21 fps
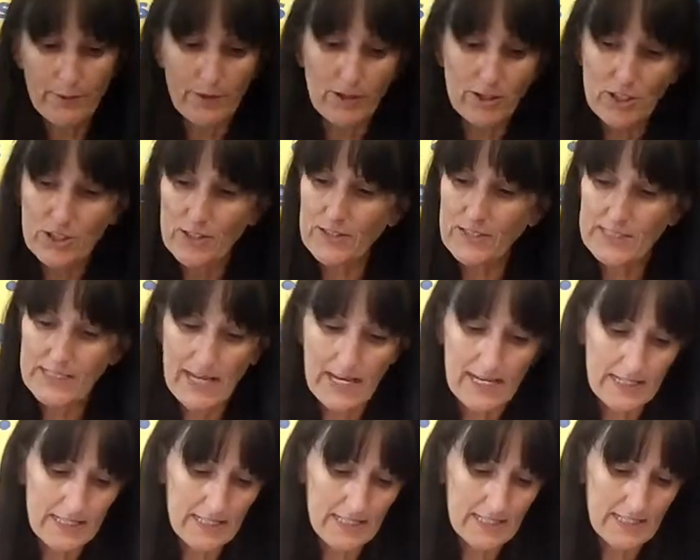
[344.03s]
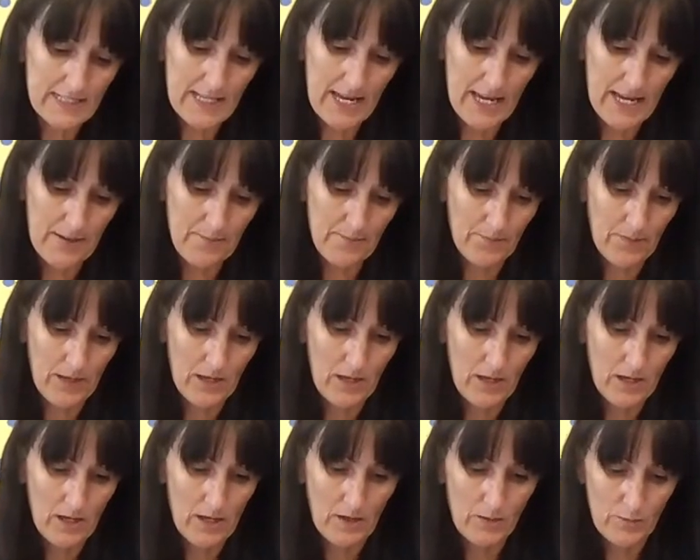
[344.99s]
going to do exactly the same
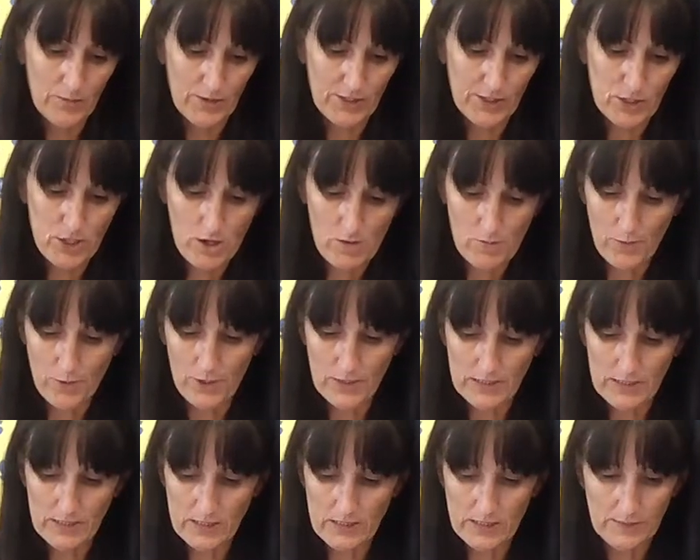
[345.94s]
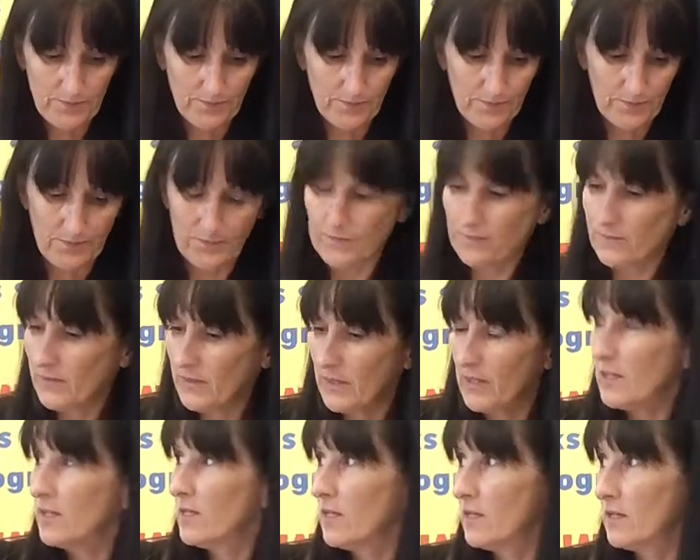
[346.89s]
with the top ones.
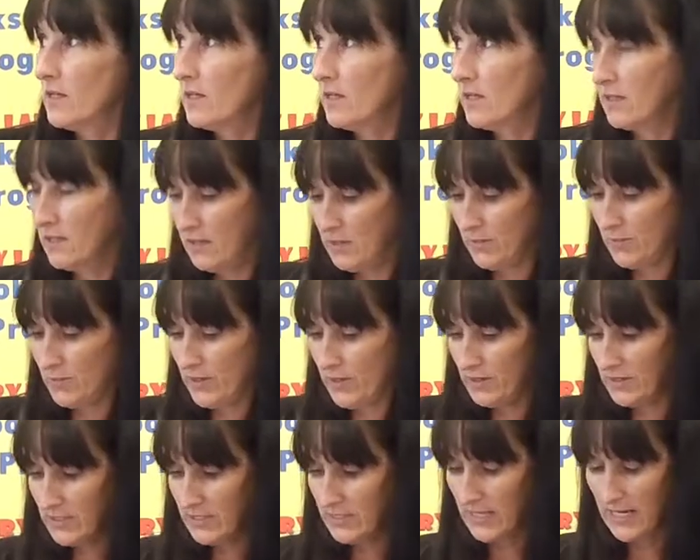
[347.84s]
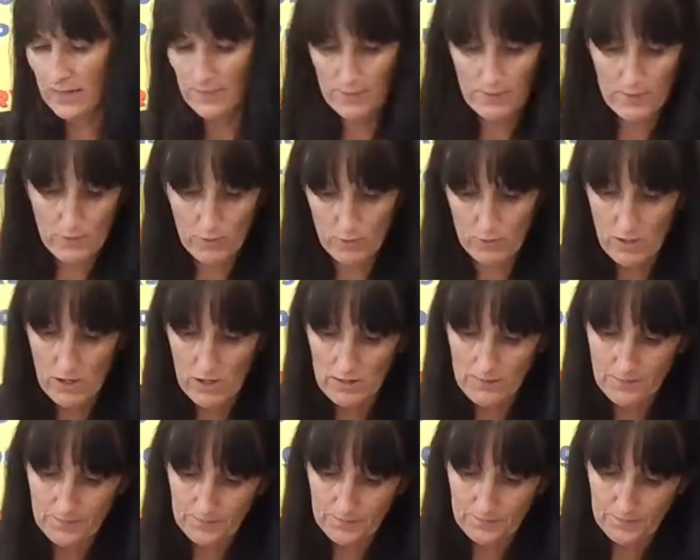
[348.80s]
We're going to tape them all on,
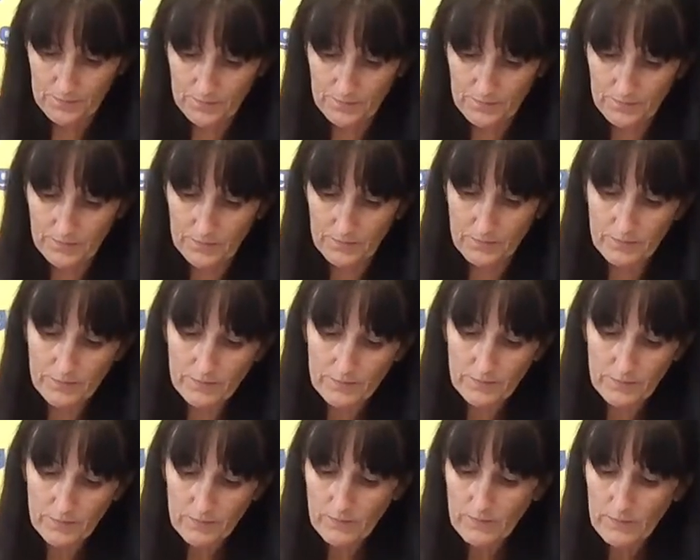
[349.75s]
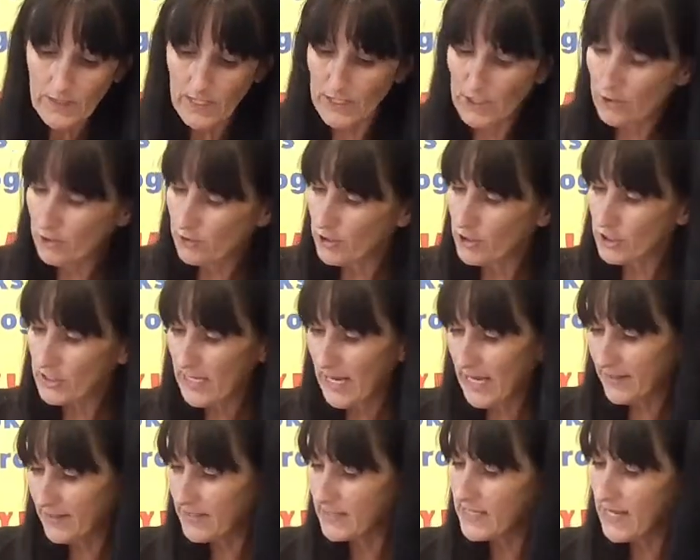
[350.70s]
and you can just
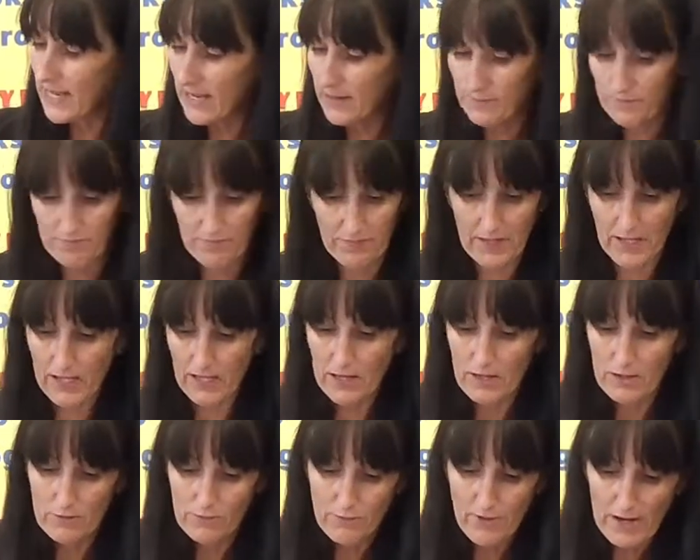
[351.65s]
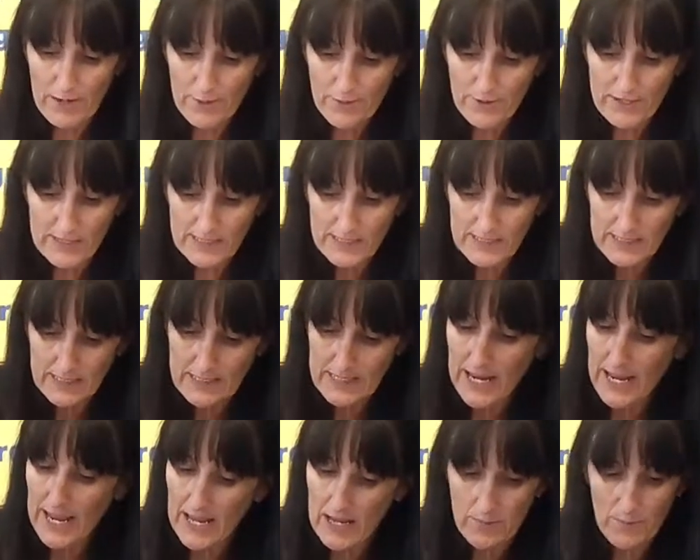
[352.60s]
add the tape right where it says
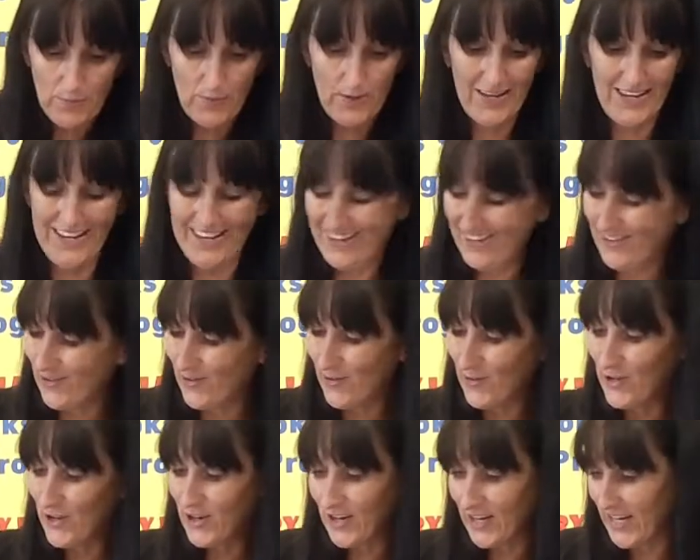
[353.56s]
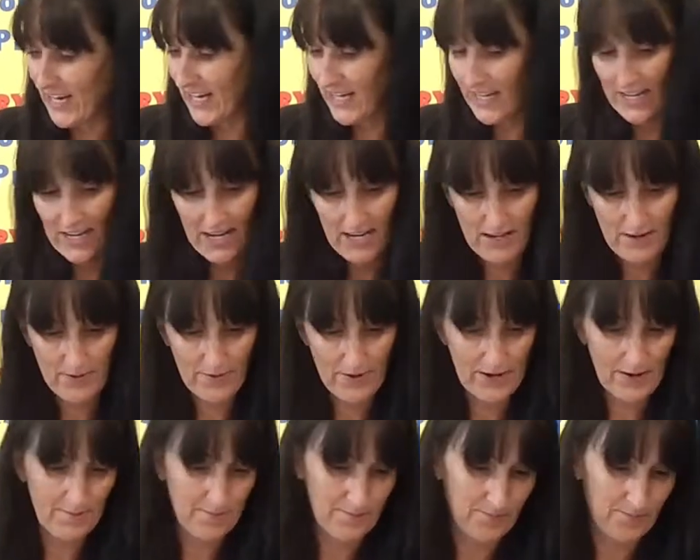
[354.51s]
tape, or you can add it
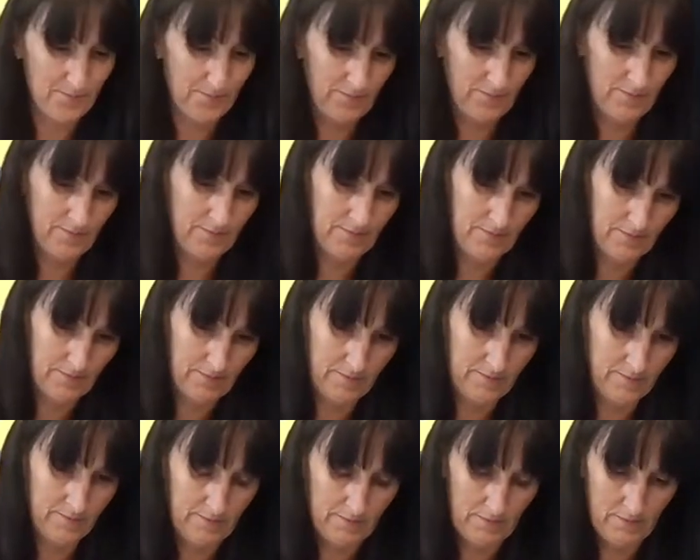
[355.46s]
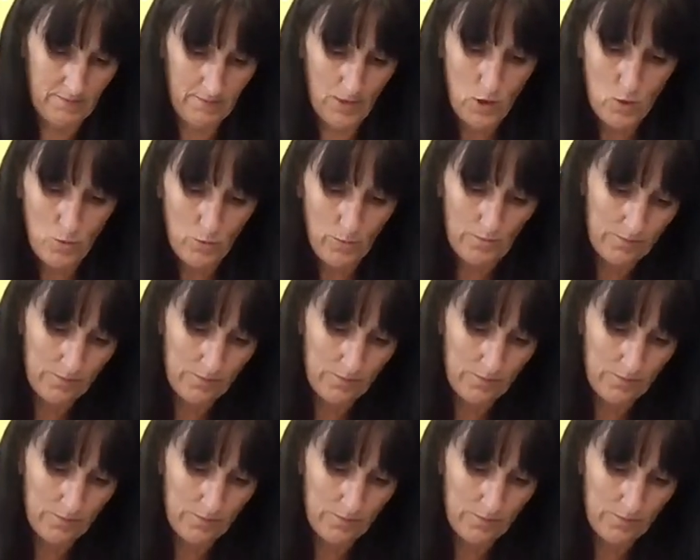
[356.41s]
anywhere. Oh,